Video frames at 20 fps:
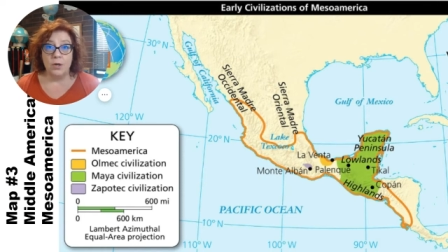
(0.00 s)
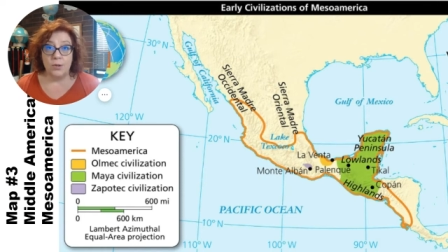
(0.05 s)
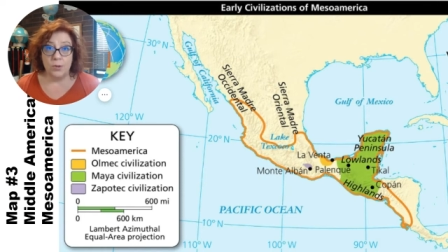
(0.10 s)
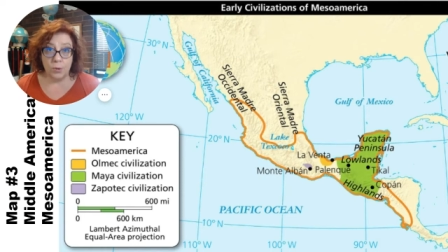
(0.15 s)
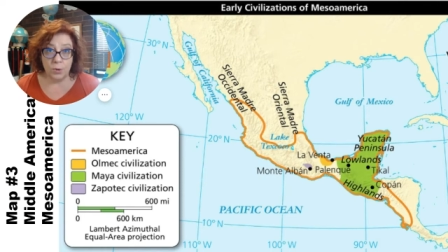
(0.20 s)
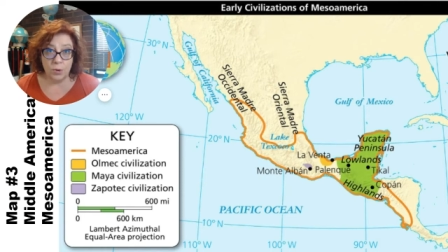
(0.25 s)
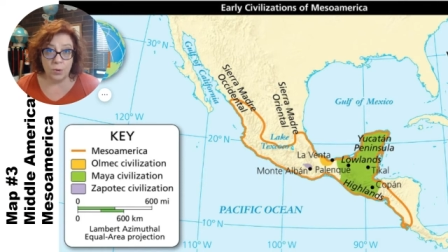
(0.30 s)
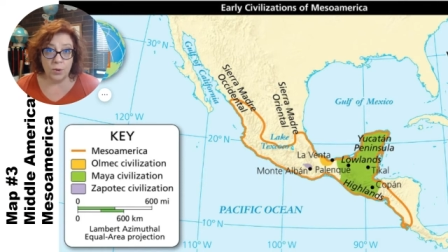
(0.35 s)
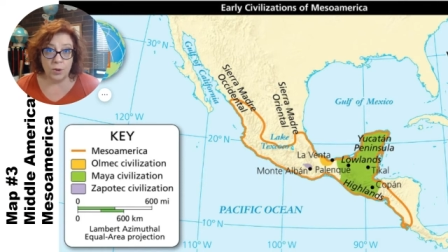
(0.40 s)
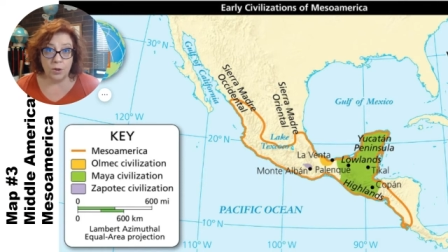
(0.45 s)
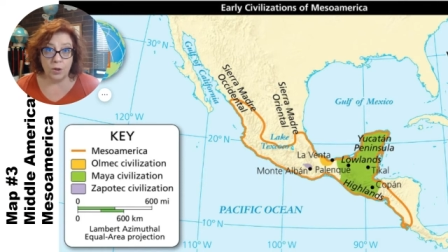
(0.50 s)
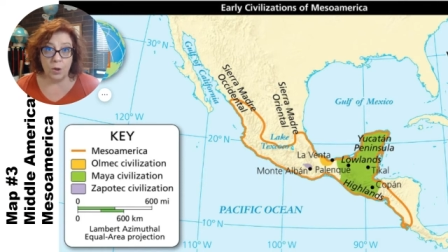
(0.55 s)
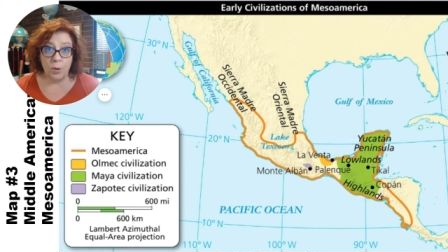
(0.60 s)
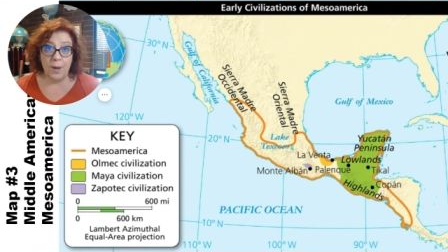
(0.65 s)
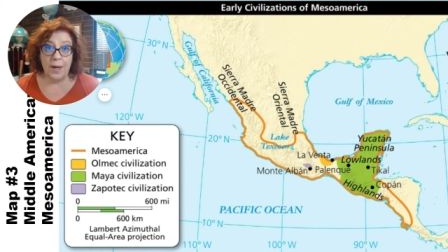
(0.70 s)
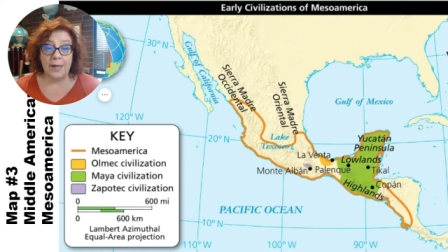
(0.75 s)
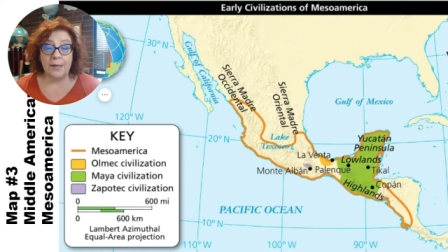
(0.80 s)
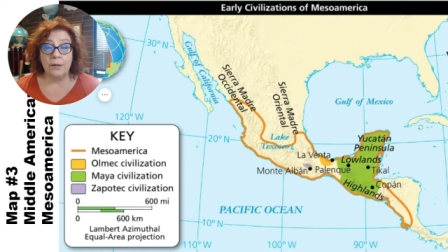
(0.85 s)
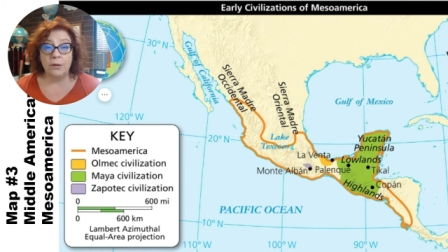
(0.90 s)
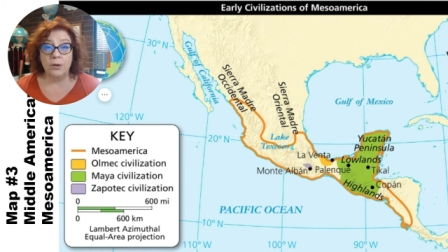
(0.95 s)
So you could
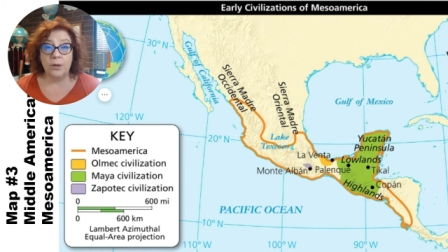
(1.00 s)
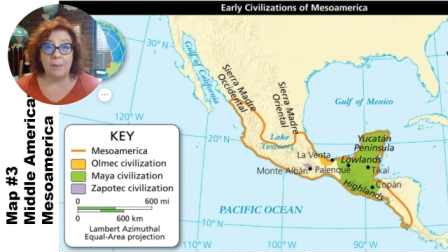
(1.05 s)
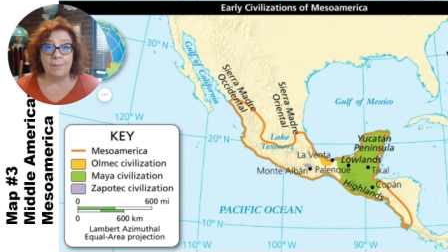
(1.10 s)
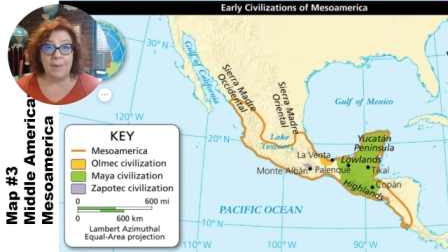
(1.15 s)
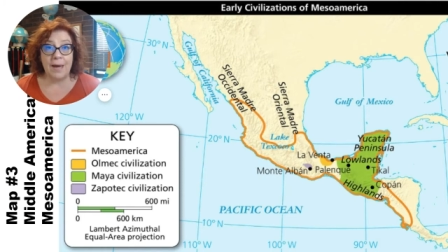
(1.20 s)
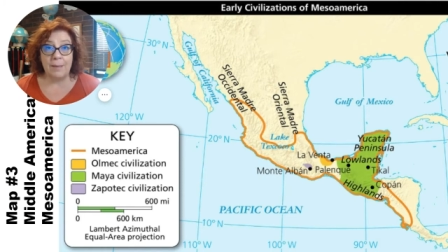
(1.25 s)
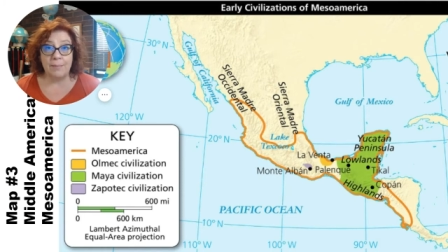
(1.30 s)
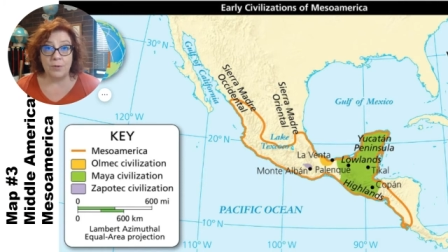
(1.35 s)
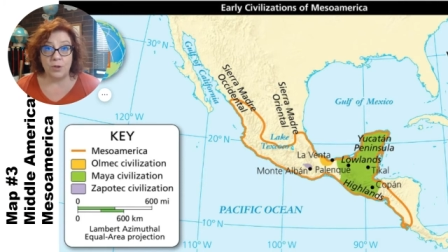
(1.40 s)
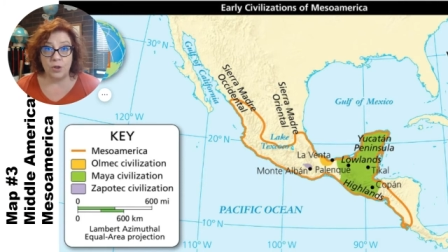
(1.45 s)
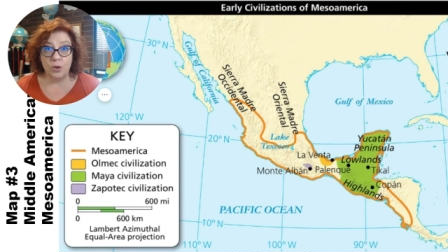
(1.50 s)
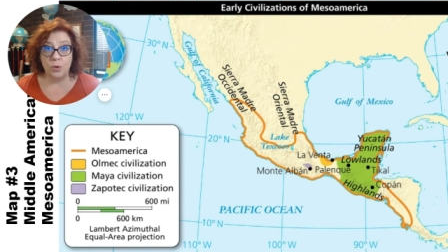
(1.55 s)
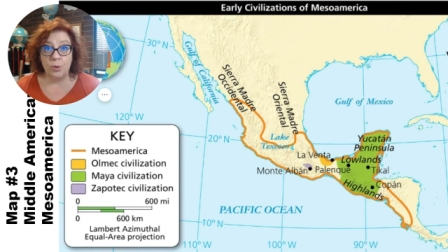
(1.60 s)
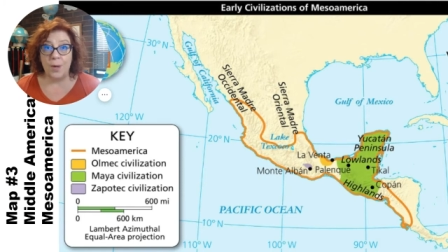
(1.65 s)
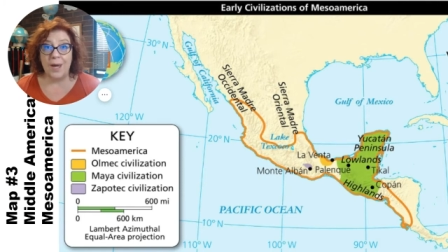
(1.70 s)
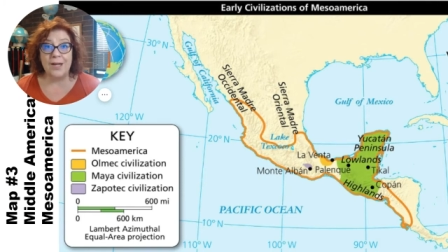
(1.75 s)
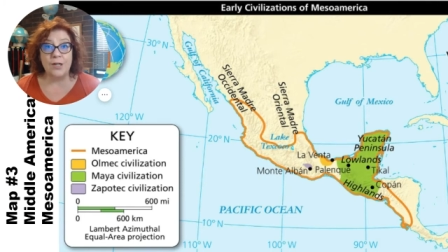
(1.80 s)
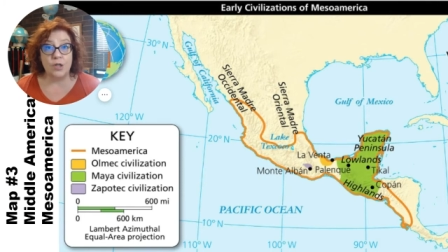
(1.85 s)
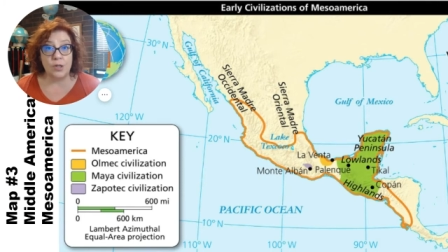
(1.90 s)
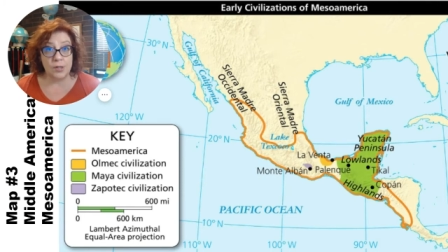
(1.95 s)
go ahead and look at Map
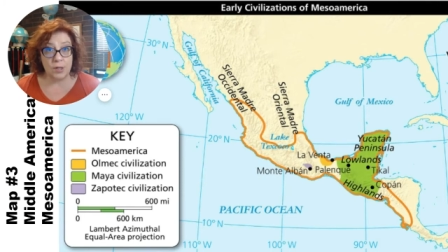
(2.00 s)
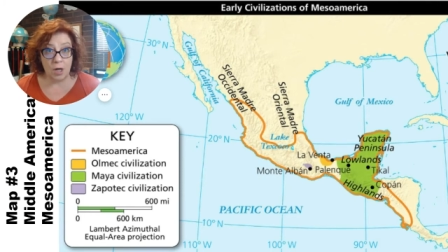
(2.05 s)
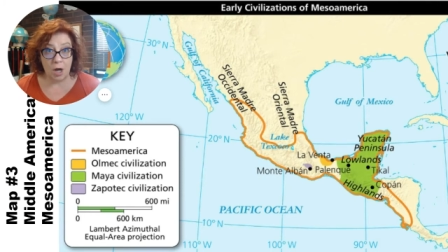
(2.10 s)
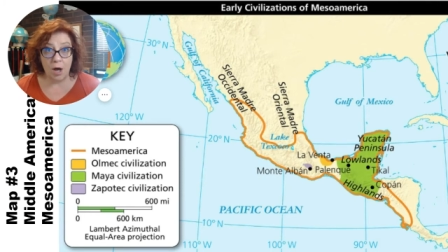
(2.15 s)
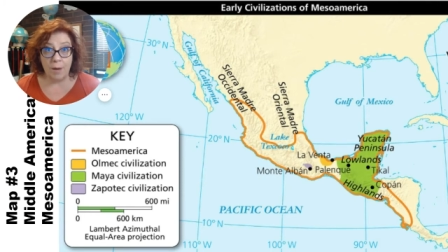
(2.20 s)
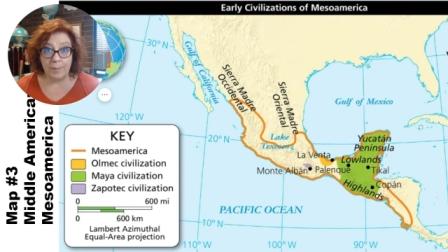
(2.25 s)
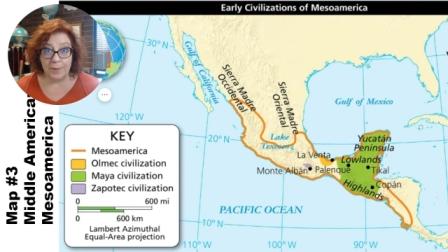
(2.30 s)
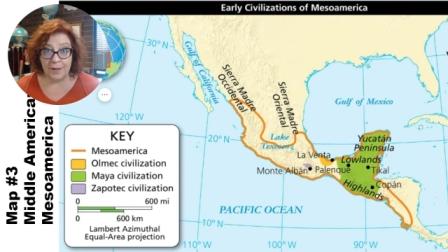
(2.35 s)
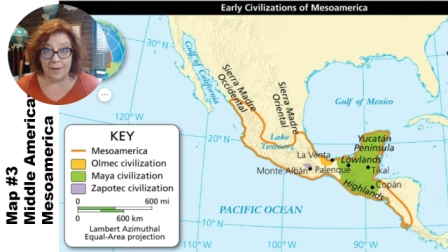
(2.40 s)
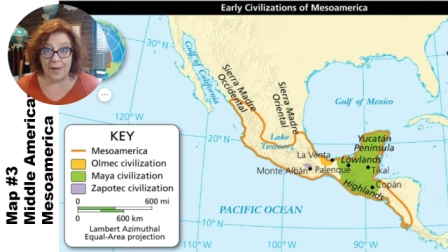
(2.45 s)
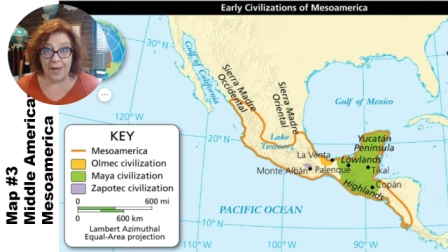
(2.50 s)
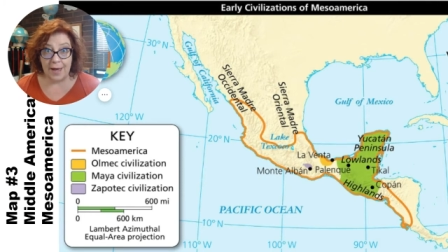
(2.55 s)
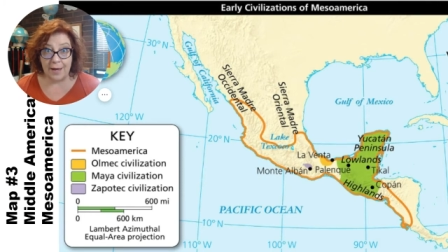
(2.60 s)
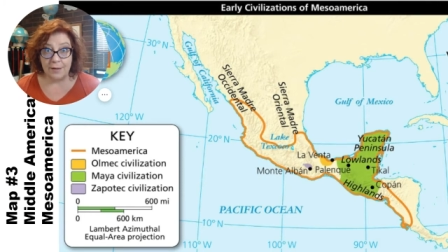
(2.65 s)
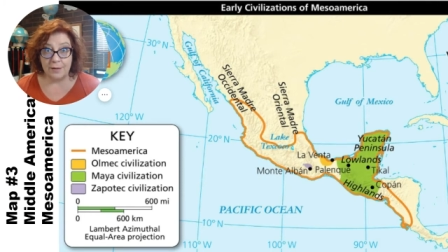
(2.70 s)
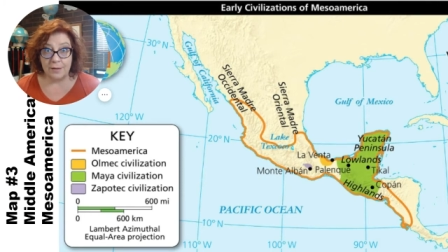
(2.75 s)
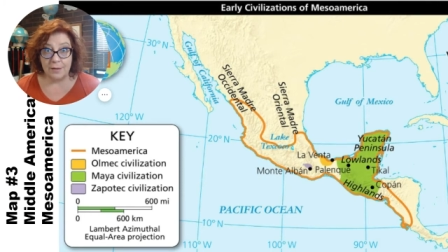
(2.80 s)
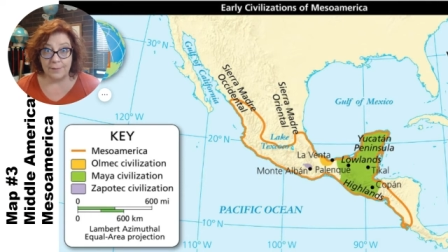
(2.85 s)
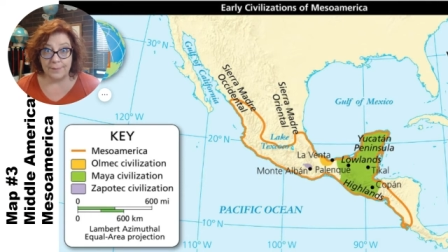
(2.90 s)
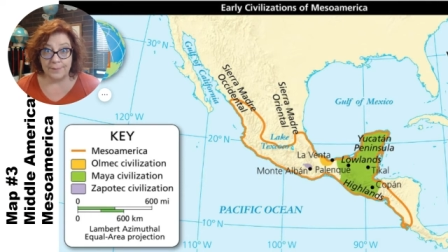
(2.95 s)
2 and just copy
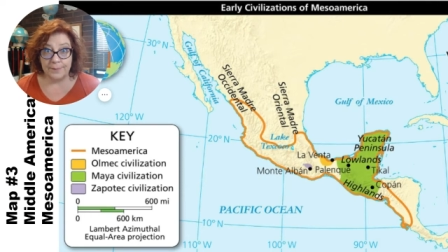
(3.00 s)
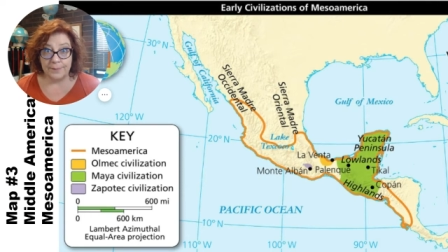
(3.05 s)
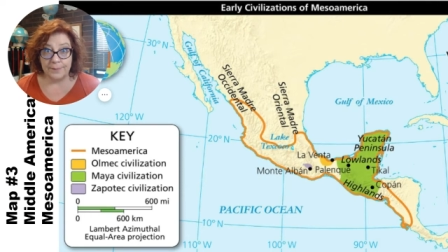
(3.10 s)
that.